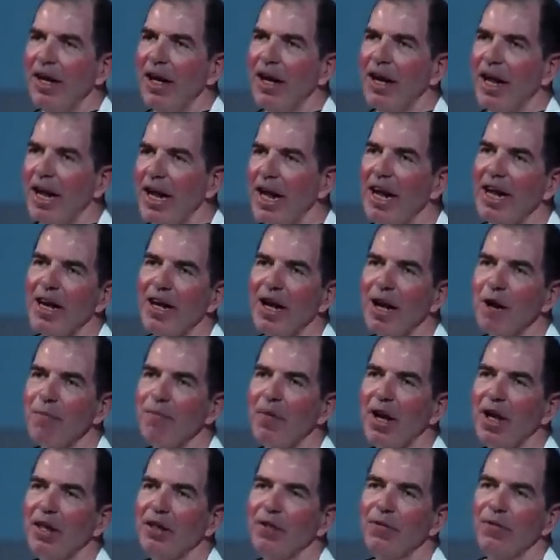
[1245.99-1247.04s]
And I hang
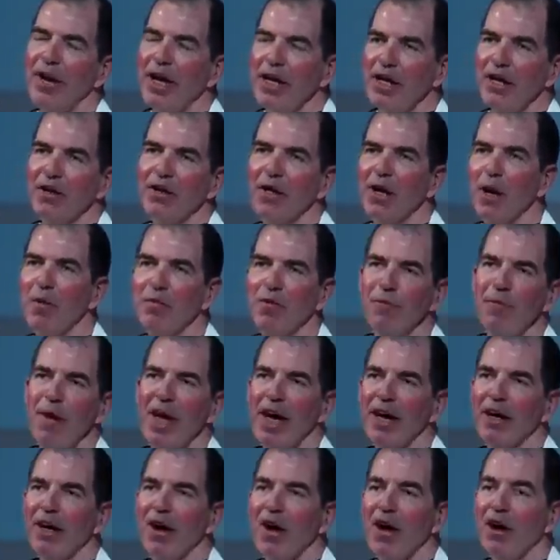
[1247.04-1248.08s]
up, and the radio comes
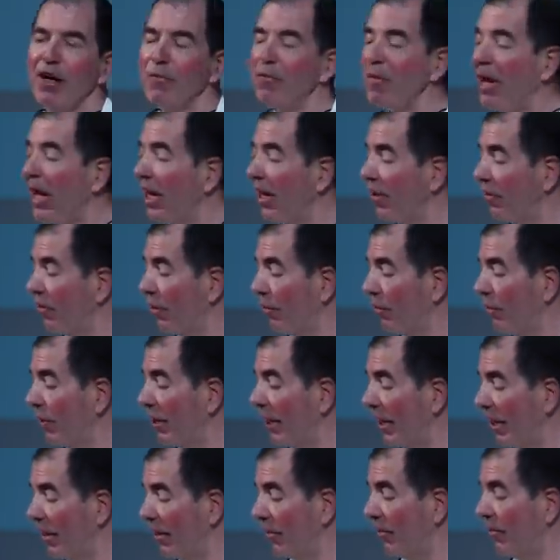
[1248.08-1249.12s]
back on, and man, it's a
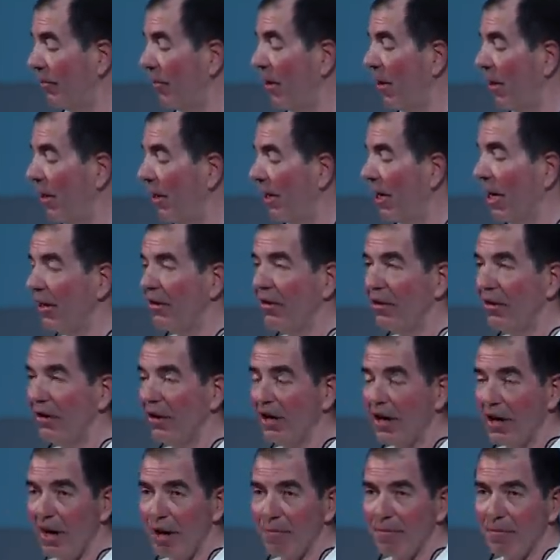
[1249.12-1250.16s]
really good song, and I turn
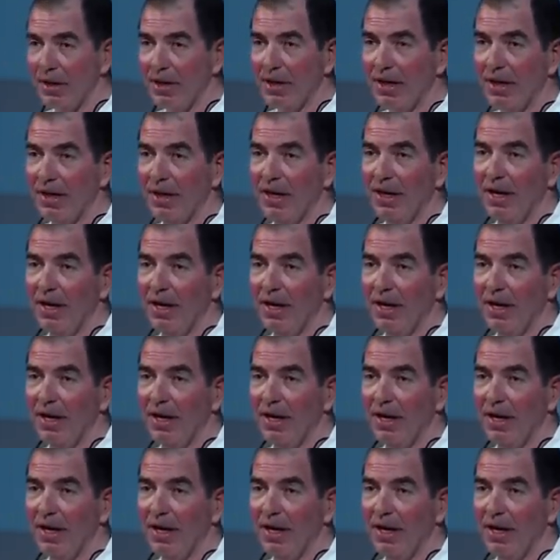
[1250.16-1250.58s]
it up,